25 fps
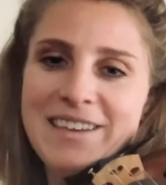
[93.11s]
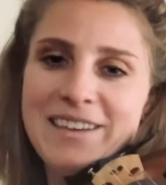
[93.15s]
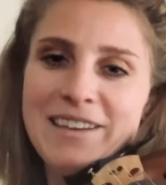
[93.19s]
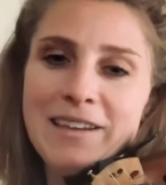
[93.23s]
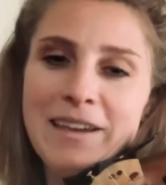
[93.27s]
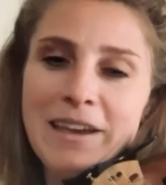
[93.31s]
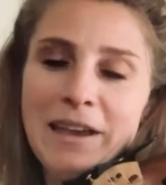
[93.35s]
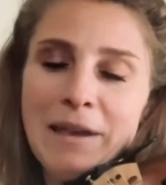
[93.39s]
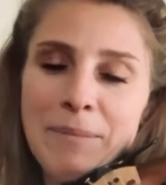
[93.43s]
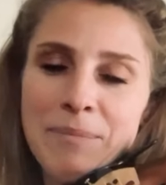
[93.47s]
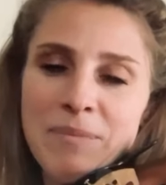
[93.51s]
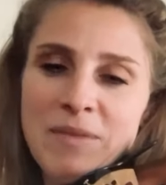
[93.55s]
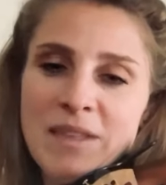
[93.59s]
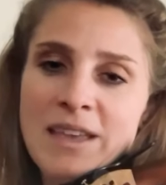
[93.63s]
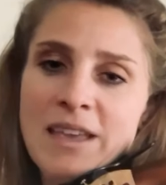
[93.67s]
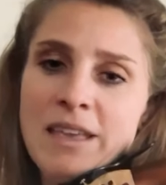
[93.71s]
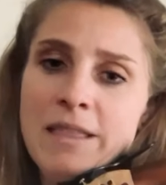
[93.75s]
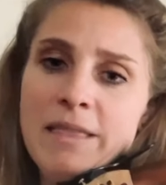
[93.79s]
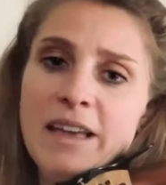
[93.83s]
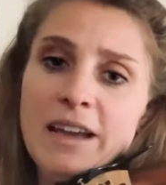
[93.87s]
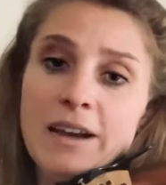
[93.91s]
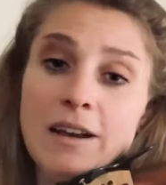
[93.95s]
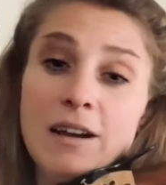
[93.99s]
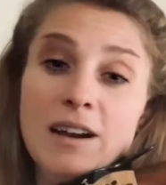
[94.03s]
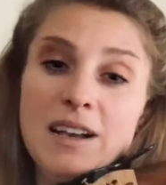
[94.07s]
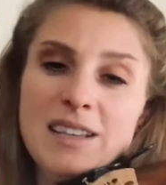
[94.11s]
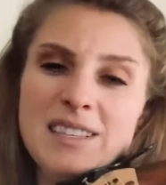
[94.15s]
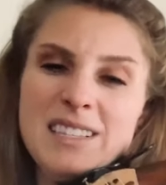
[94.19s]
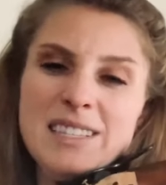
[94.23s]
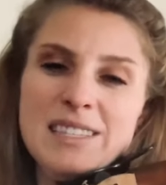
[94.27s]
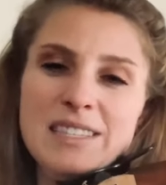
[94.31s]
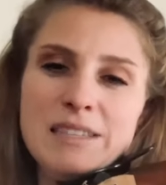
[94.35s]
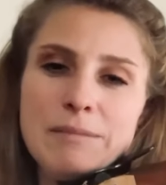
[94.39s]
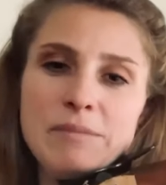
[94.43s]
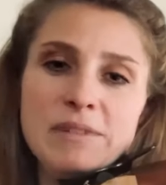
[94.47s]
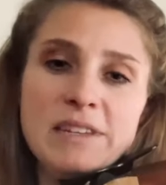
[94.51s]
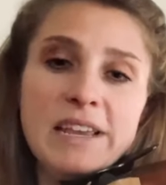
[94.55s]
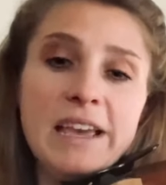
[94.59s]
Okay, that causes
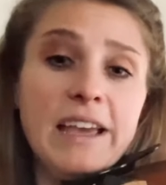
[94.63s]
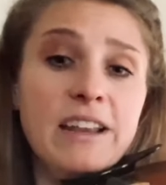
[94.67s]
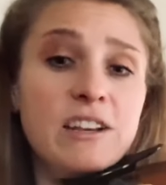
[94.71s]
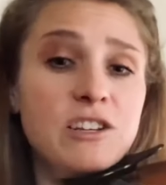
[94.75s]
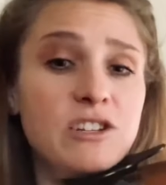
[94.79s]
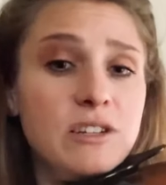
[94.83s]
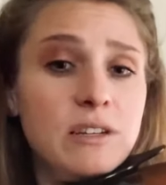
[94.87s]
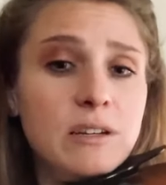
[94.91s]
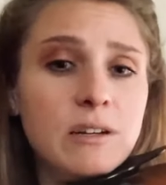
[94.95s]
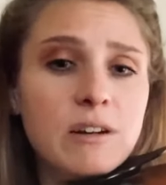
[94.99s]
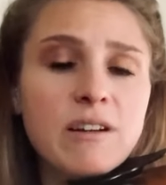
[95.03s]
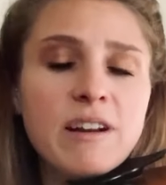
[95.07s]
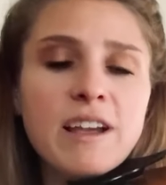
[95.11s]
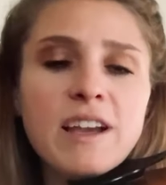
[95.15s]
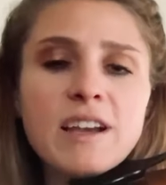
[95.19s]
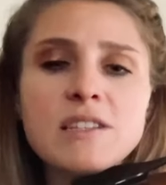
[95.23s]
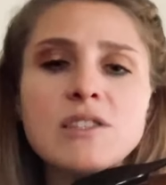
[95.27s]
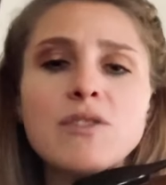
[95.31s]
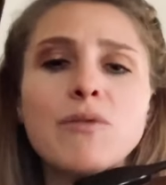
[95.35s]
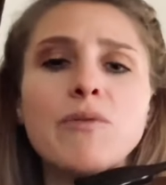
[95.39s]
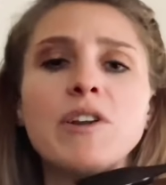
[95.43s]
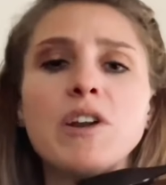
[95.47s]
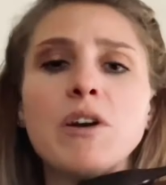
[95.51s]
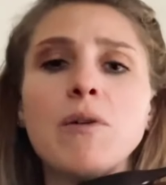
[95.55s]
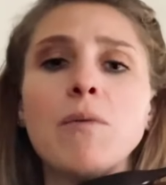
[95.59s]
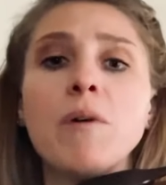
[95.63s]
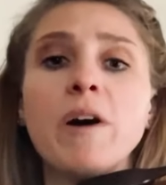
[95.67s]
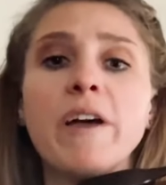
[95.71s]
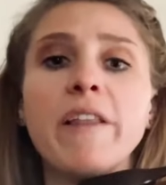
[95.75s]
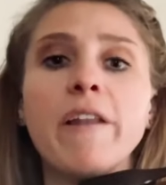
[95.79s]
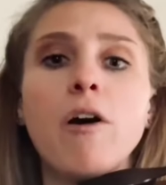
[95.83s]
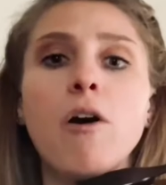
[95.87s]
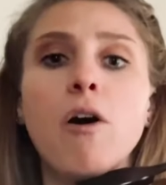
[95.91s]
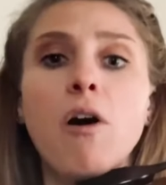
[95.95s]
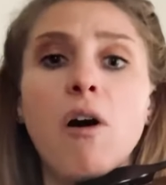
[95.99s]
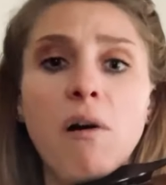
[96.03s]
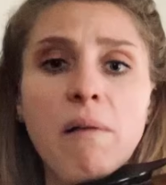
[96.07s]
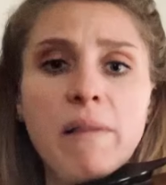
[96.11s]
some tension in our neck, so we don't want
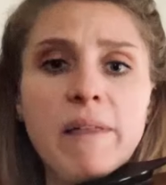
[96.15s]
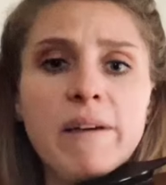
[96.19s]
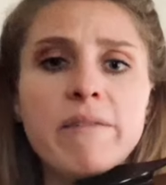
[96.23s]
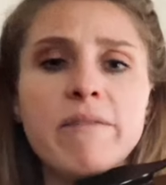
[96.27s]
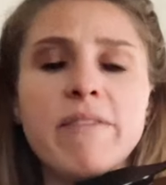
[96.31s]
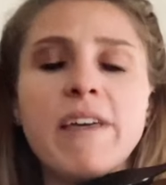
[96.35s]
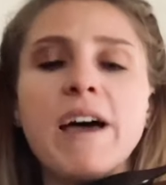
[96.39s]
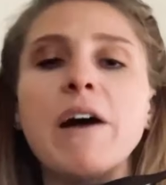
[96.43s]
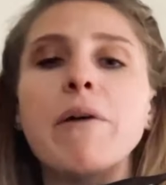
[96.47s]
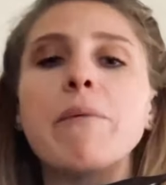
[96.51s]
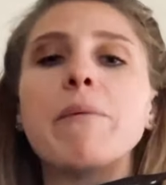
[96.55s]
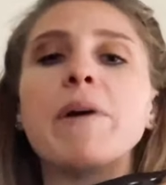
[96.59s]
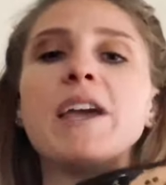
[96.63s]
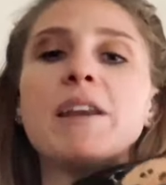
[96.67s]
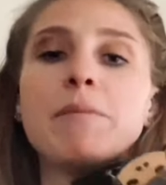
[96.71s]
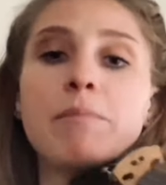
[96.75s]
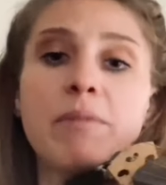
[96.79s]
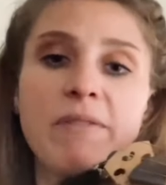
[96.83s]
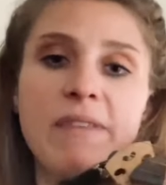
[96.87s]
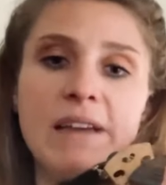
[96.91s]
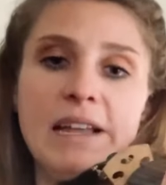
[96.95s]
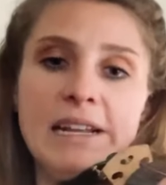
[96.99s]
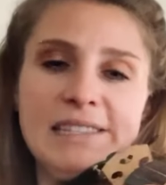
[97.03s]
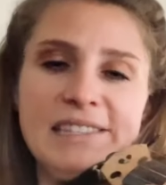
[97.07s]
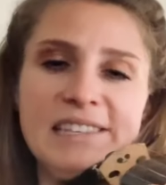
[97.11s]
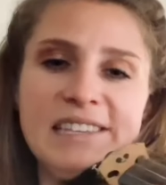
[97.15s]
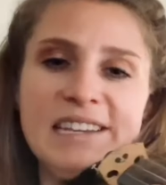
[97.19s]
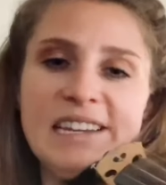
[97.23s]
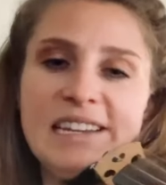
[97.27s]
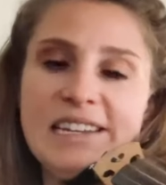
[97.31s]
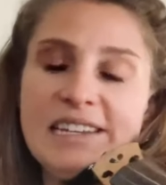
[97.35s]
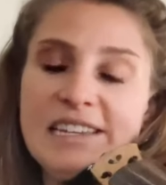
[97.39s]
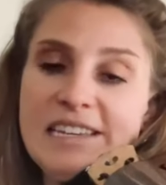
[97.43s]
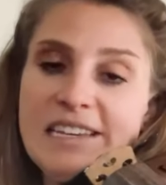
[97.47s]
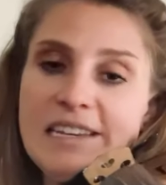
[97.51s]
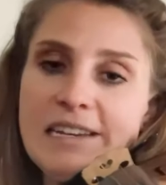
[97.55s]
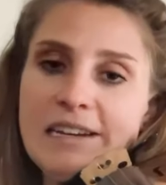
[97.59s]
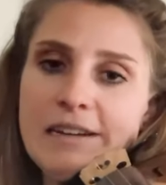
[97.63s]
all of that weight, but that's the
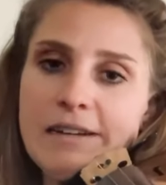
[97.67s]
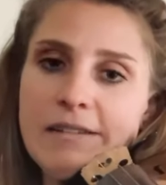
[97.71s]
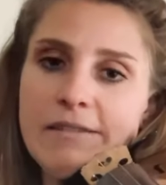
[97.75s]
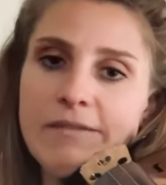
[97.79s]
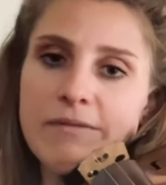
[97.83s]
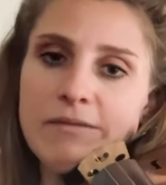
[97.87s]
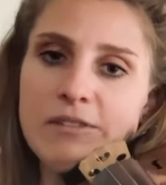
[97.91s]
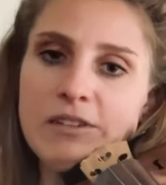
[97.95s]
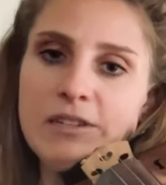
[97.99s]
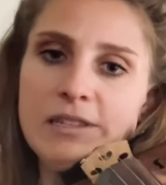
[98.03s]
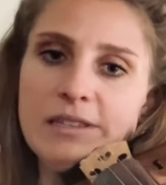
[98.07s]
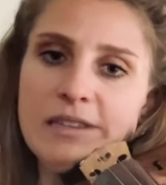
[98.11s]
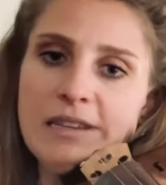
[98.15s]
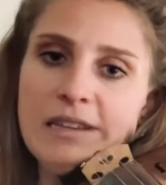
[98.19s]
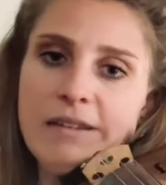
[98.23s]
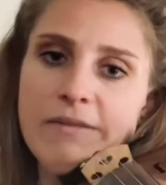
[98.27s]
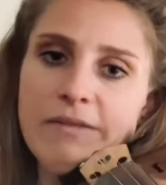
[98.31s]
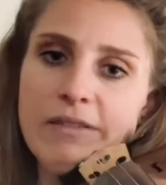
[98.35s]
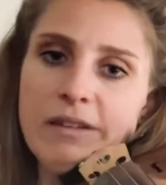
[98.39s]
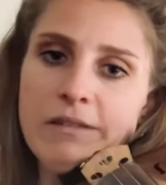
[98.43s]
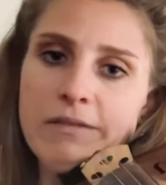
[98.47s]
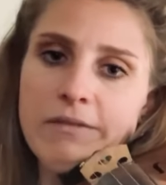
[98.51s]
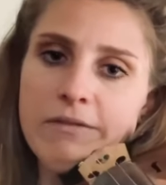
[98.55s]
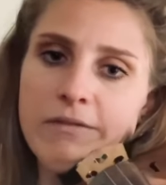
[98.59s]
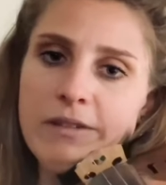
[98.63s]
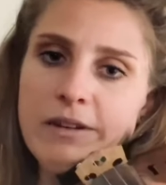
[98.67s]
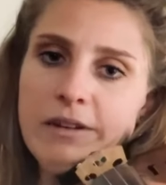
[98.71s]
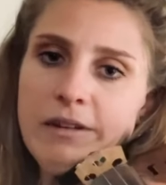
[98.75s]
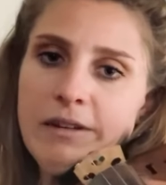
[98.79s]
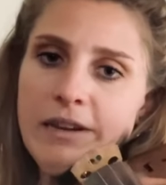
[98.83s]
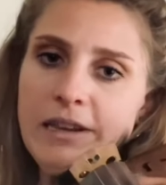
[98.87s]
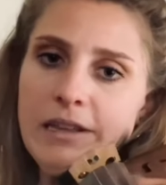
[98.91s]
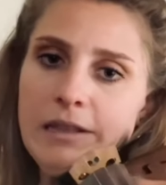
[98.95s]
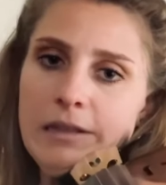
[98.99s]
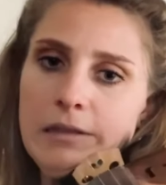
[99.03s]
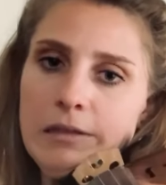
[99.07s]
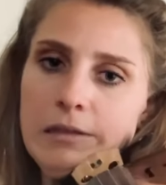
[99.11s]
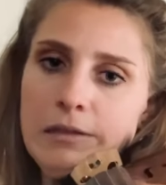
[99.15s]
idea of just having a
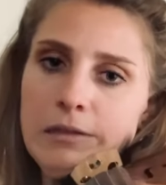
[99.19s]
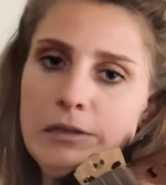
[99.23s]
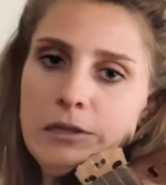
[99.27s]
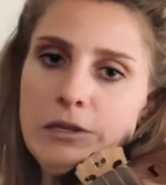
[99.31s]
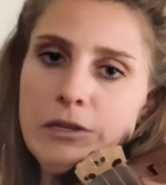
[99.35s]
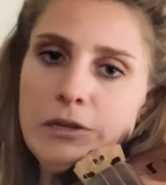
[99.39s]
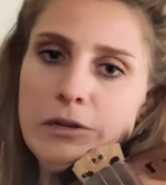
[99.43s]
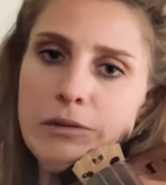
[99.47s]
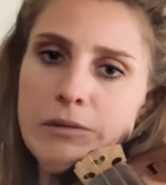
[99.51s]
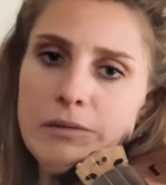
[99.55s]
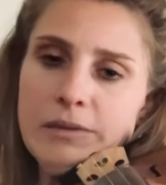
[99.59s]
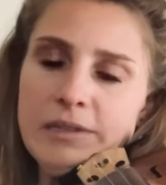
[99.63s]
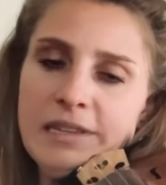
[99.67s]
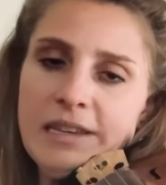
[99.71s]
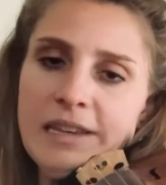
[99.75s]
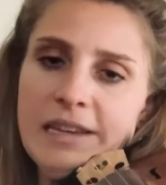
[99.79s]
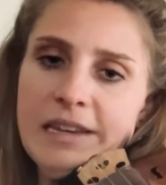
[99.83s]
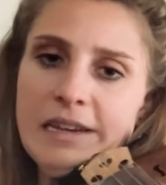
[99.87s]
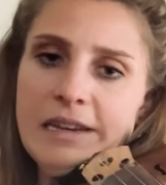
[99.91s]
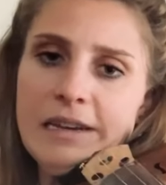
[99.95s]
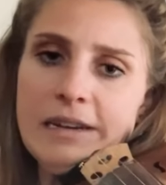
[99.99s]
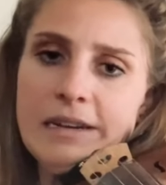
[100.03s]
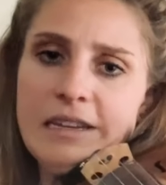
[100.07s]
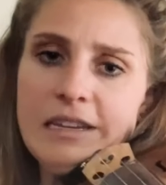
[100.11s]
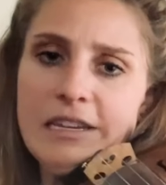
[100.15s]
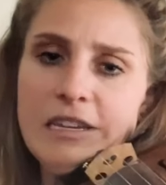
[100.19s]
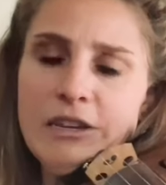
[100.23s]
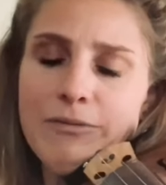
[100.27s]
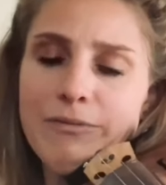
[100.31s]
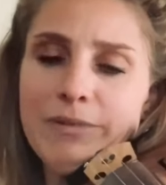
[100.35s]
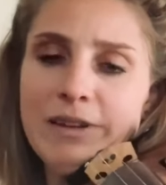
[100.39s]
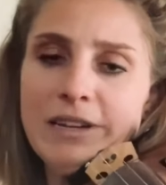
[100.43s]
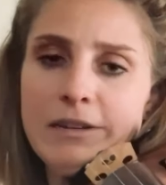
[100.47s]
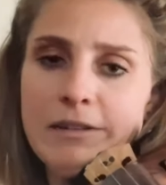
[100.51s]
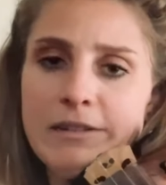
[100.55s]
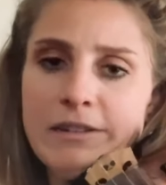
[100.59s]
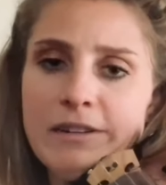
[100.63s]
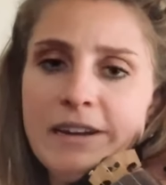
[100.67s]
very loose hand. Can you
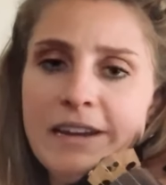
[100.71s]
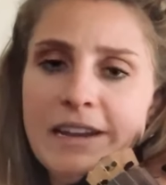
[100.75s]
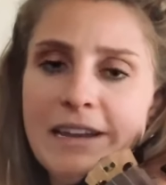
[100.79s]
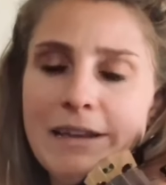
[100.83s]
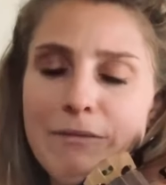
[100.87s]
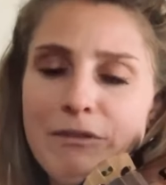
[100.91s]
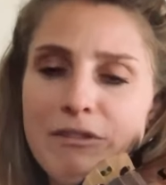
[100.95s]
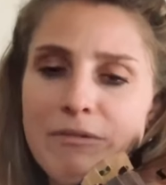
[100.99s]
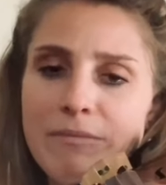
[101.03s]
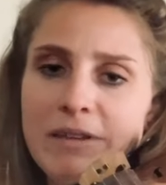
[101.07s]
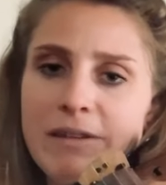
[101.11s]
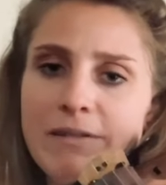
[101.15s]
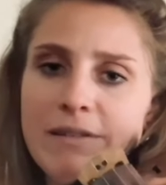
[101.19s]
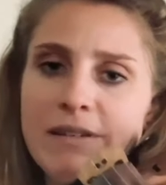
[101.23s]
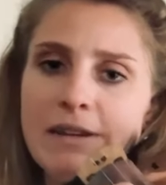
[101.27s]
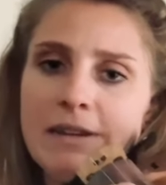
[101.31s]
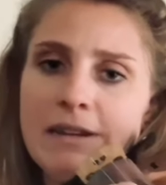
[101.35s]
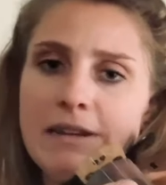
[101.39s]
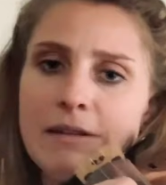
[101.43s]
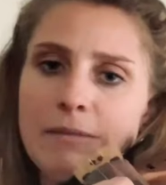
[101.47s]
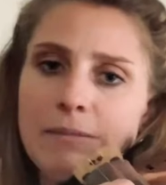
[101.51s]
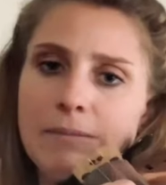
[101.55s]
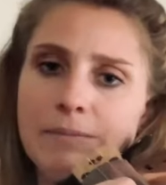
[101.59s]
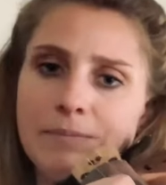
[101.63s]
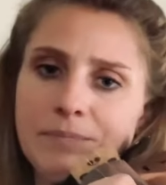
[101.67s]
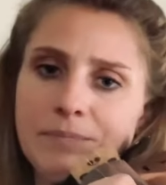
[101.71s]
wiggle your hand with me right now?